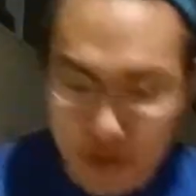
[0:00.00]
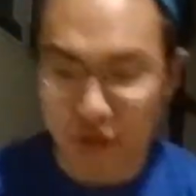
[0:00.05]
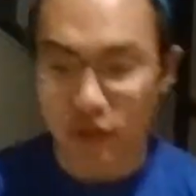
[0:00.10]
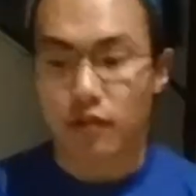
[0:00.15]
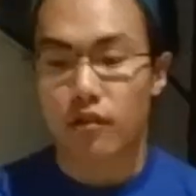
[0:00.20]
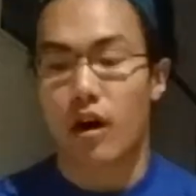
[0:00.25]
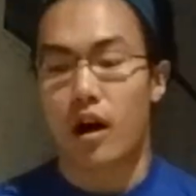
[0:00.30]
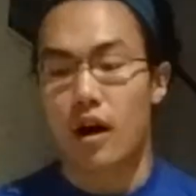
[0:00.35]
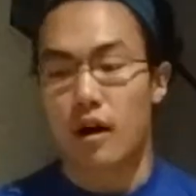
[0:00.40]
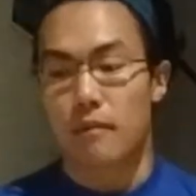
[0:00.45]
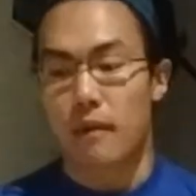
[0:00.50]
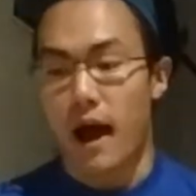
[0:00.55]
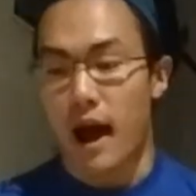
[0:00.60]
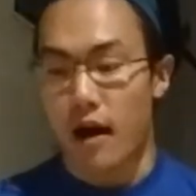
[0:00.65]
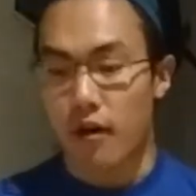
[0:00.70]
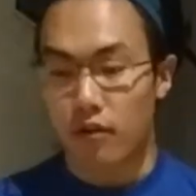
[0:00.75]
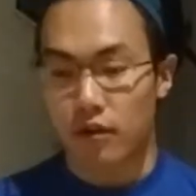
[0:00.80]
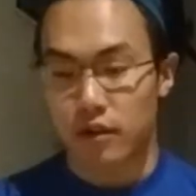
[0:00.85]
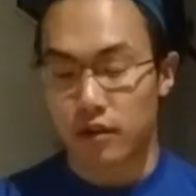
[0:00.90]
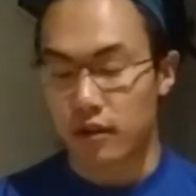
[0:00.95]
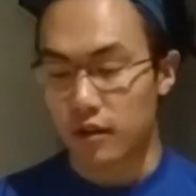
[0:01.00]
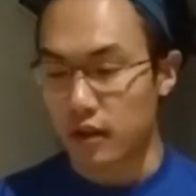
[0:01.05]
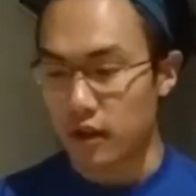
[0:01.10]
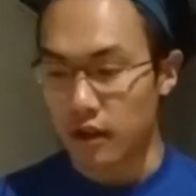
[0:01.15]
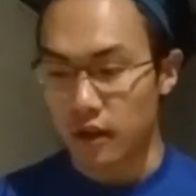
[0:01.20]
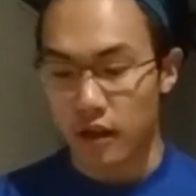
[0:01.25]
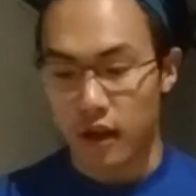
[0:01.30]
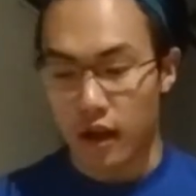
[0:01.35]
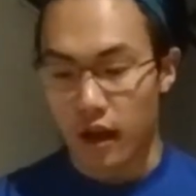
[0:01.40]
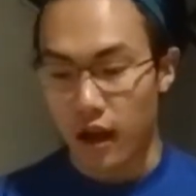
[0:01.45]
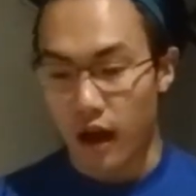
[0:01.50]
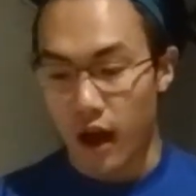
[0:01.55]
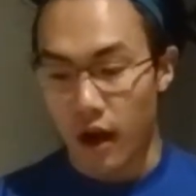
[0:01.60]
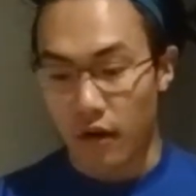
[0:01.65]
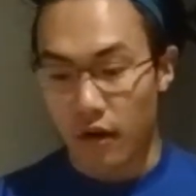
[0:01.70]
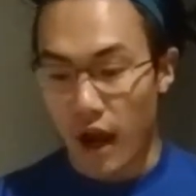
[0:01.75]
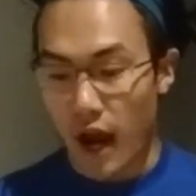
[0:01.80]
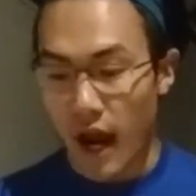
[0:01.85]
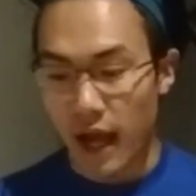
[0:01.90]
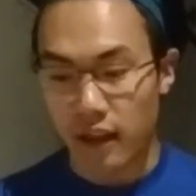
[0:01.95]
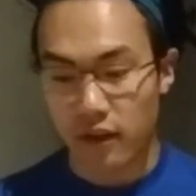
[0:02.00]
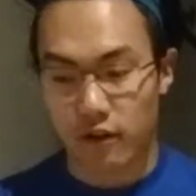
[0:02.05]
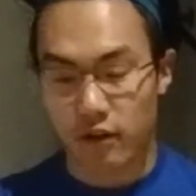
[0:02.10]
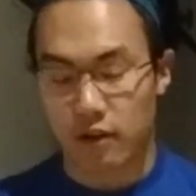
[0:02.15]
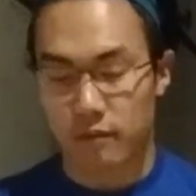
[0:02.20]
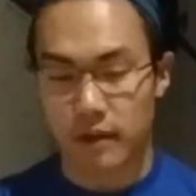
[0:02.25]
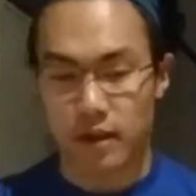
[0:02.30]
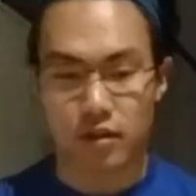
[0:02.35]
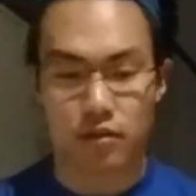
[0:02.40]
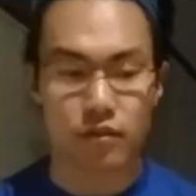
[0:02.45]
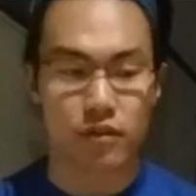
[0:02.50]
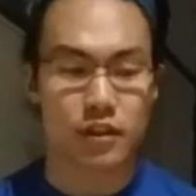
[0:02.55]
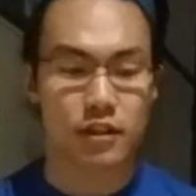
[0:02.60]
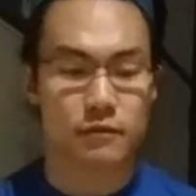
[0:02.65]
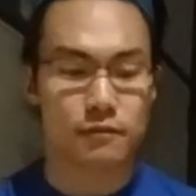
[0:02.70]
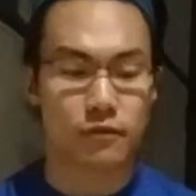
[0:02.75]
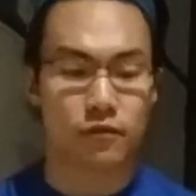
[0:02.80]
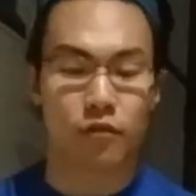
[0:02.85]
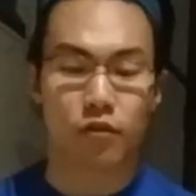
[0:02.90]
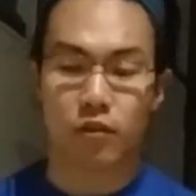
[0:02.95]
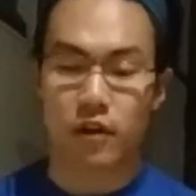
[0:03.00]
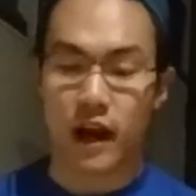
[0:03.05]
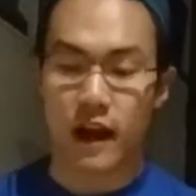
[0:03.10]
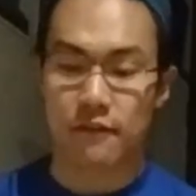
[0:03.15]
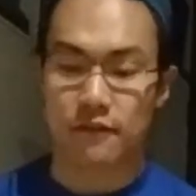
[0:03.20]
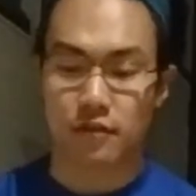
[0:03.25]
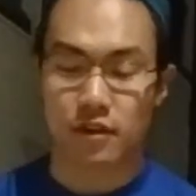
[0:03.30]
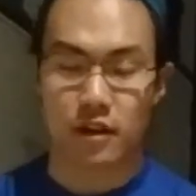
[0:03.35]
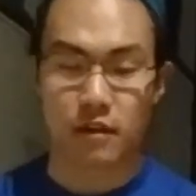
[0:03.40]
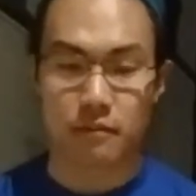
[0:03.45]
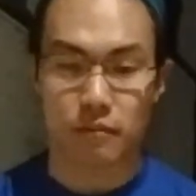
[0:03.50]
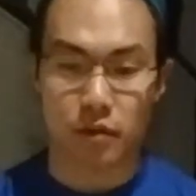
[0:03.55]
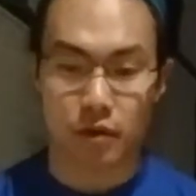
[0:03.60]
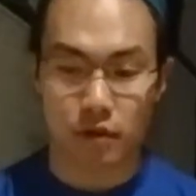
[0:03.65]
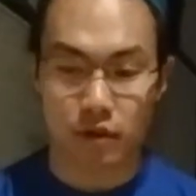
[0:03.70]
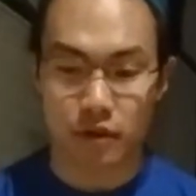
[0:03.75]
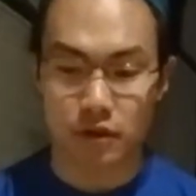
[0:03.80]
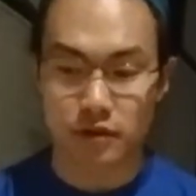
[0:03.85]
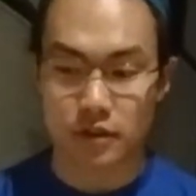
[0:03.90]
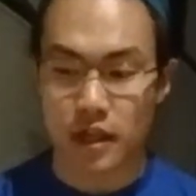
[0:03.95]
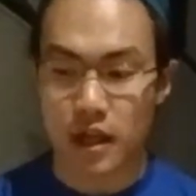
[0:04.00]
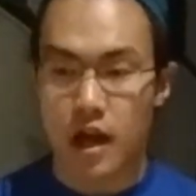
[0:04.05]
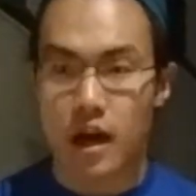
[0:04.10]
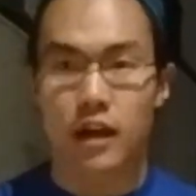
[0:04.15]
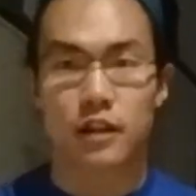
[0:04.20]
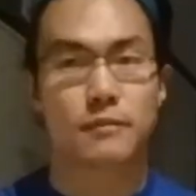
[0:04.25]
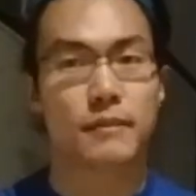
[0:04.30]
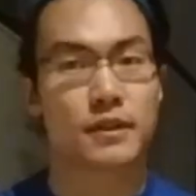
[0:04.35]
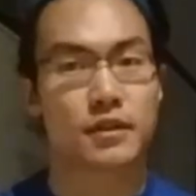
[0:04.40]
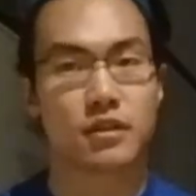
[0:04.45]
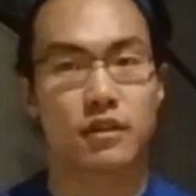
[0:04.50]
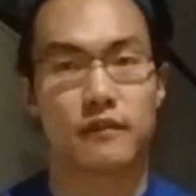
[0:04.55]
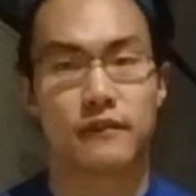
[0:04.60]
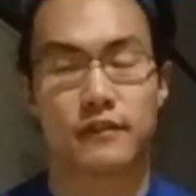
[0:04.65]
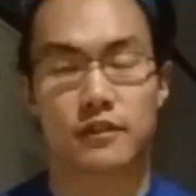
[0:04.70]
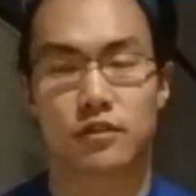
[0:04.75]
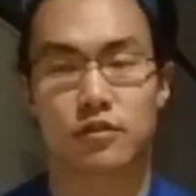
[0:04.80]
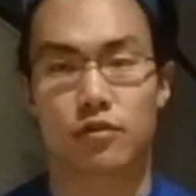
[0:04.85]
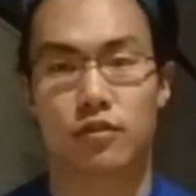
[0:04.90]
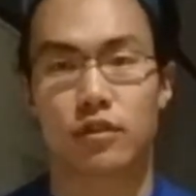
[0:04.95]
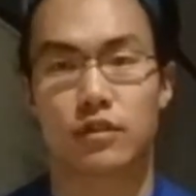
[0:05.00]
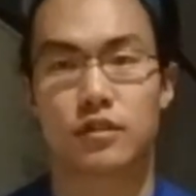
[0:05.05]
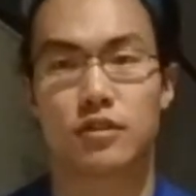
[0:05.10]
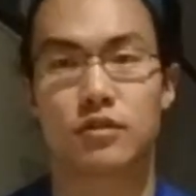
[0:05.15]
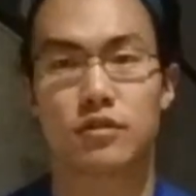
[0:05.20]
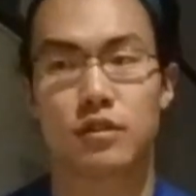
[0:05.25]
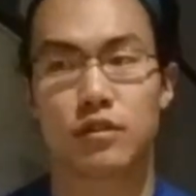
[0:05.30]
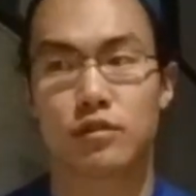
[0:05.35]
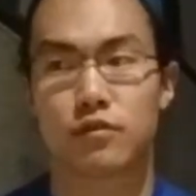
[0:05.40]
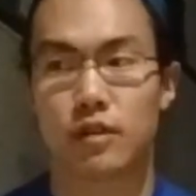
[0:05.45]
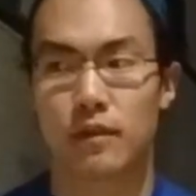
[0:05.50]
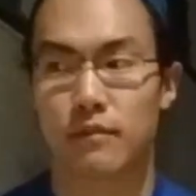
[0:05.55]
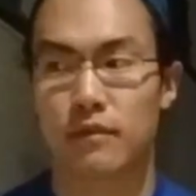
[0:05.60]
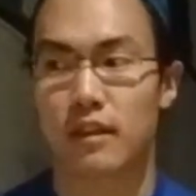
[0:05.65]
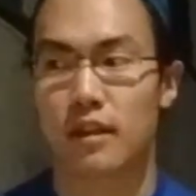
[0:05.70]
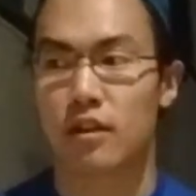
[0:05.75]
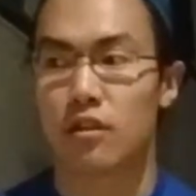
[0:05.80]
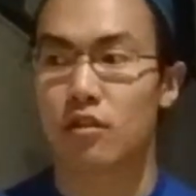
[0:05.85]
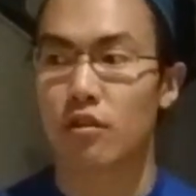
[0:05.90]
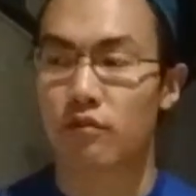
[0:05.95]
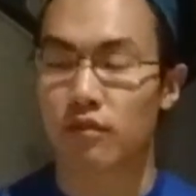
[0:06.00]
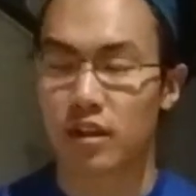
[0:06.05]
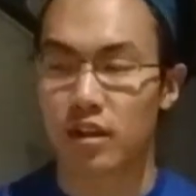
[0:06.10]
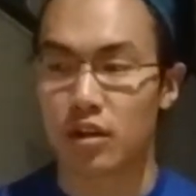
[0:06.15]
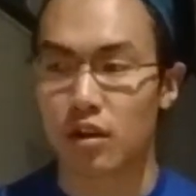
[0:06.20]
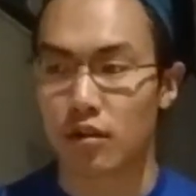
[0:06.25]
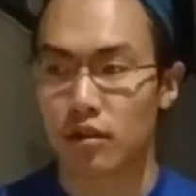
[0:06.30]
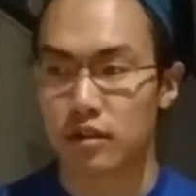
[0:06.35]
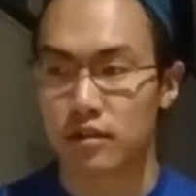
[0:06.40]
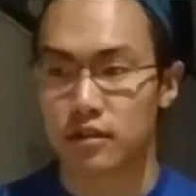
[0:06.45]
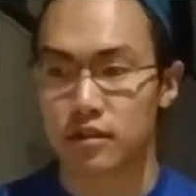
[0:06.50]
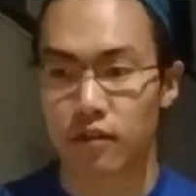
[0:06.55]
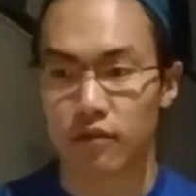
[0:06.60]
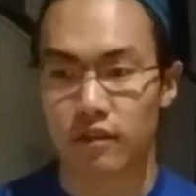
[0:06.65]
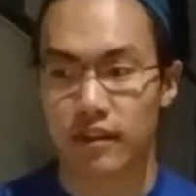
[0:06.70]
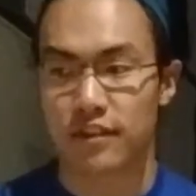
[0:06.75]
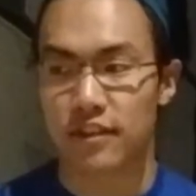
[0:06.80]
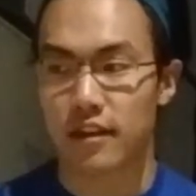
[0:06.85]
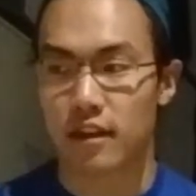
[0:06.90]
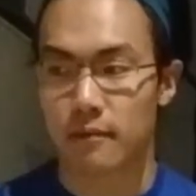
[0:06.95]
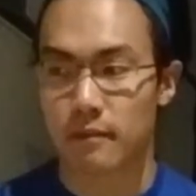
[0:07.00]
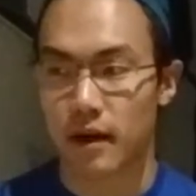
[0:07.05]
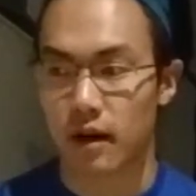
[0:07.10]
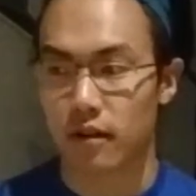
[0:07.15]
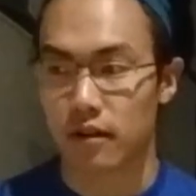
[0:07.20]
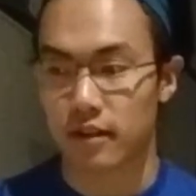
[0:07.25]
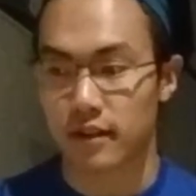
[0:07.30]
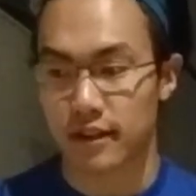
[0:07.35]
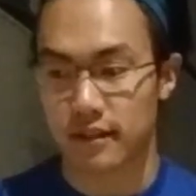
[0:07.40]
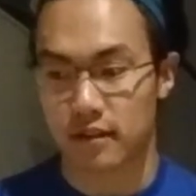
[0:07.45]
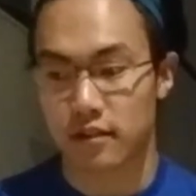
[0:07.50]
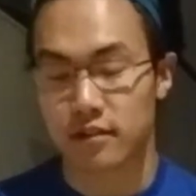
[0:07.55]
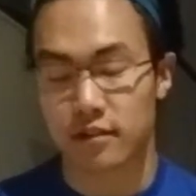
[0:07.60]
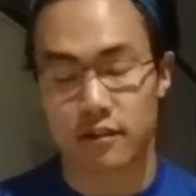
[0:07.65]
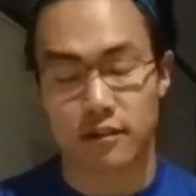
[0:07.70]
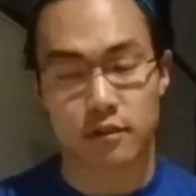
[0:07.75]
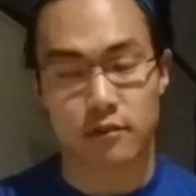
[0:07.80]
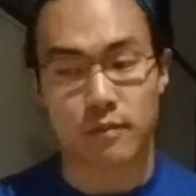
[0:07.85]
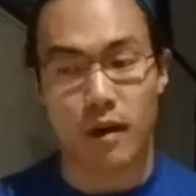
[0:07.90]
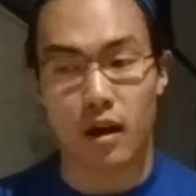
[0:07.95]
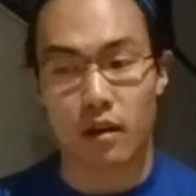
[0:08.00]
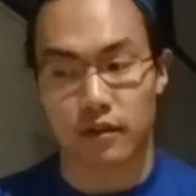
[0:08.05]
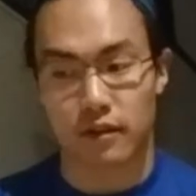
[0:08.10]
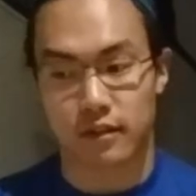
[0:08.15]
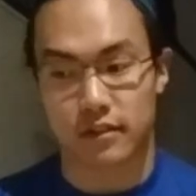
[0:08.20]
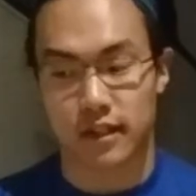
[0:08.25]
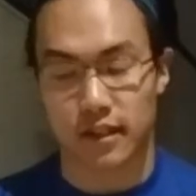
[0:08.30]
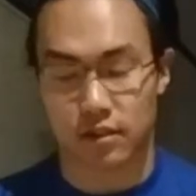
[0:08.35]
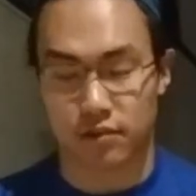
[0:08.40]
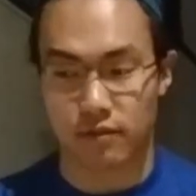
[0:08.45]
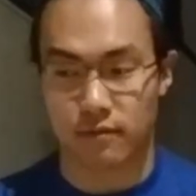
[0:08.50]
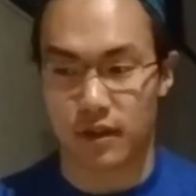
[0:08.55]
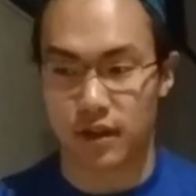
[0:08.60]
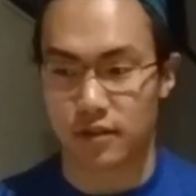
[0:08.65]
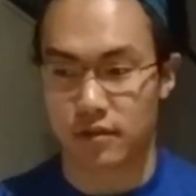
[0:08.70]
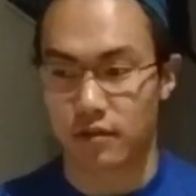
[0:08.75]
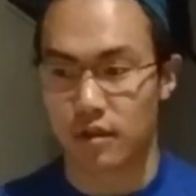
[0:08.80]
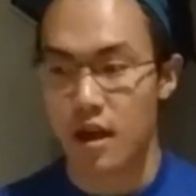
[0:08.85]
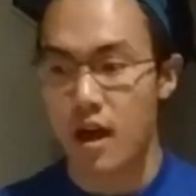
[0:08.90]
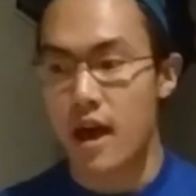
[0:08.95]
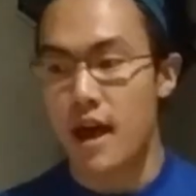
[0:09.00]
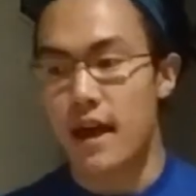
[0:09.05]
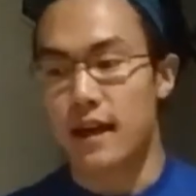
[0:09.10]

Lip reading: So I would highly recommend doing this before or after any pulls, especially if it's sore. It's usually something that you don't really notice, you don't really think about it, because it's a smaller accessory muscle.